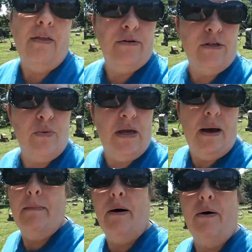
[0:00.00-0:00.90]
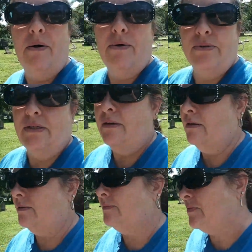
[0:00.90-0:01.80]
those sweet gum balls and
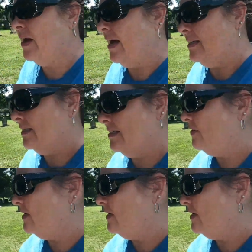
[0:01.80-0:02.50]
that kind of stuff